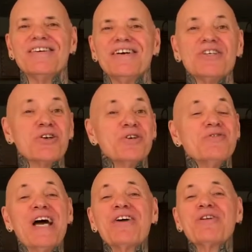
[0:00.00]
So
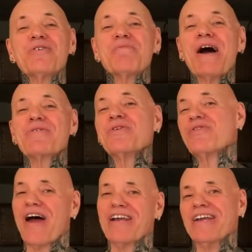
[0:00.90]
you've downloaded a macro
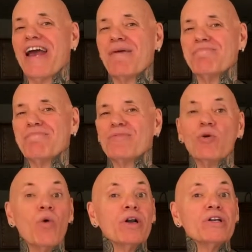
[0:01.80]
tracking app.
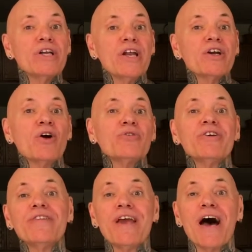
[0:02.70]
What data goes
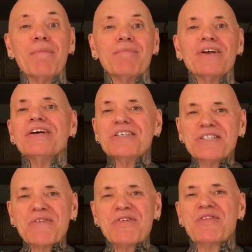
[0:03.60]
in the app?
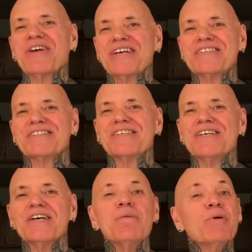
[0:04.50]
Several things.
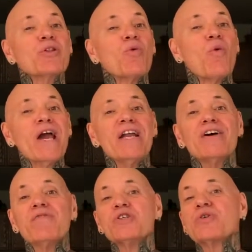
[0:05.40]
But the weight
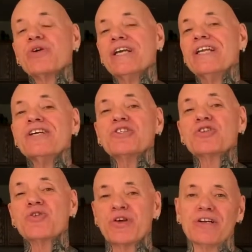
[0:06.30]
of what you're eating is
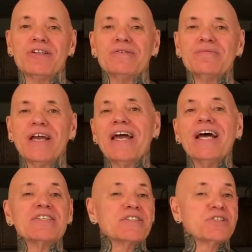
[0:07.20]
critical.
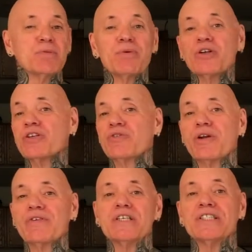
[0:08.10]
As a simple
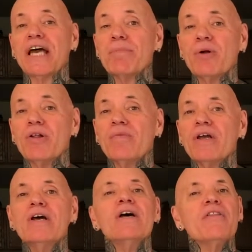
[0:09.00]
illustrative example,
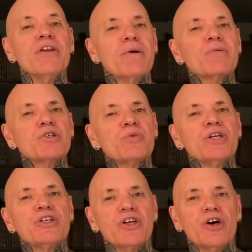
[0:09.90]
the numbers we
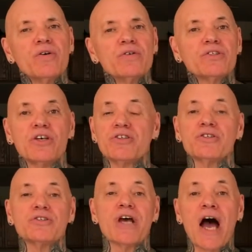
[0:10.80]
need to know, such
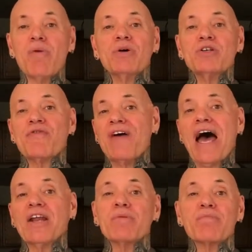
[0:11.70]
as how much
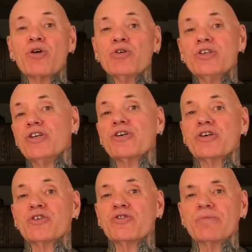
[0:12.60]
fat and protein you're
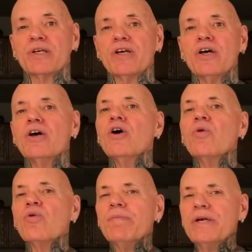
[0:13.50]
consuming,
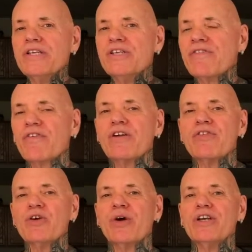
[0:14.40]
would be different
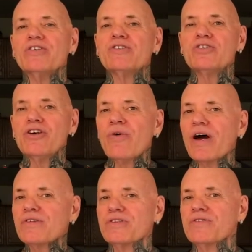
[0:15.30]
if you ate 2
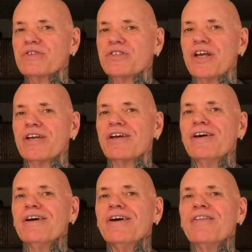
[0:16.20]
ounces of steak
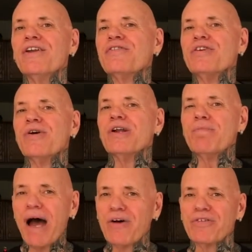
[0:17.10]
than if you ate a
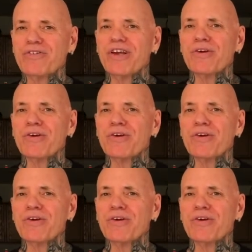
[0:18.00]
pound of steak,